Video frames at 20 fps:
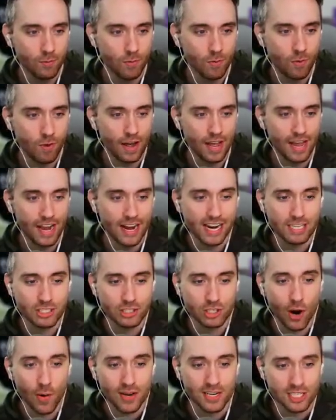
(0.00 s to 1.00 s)
What? And
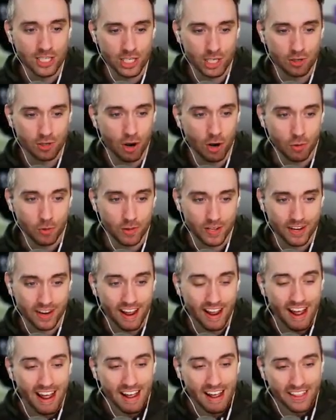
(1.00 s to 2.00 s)
it's going slowly.
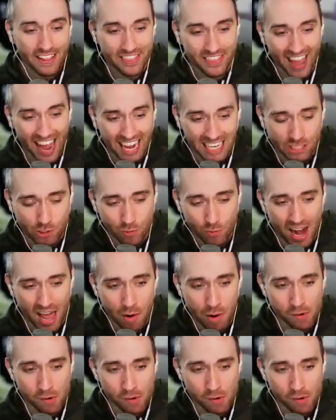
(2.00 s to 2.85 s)
That's what I